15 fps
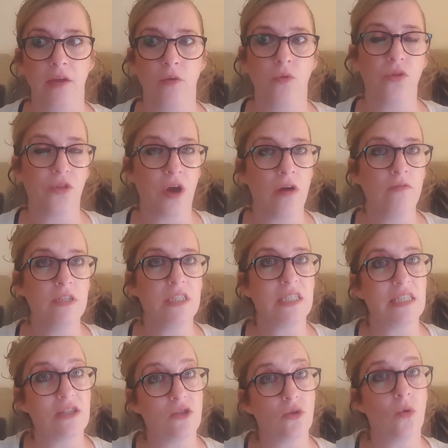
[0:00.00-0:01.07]

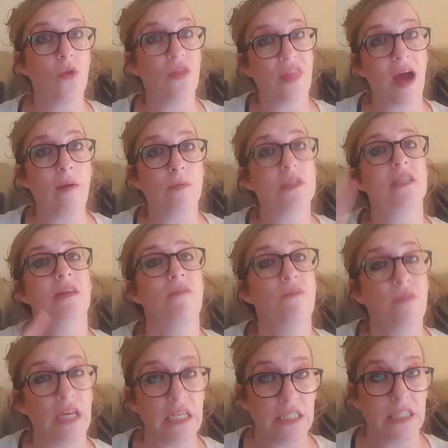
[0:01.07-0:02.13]
authorities thought that was the
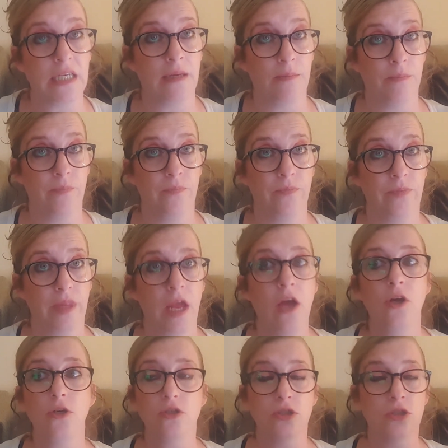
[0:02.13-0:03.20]
victim. Because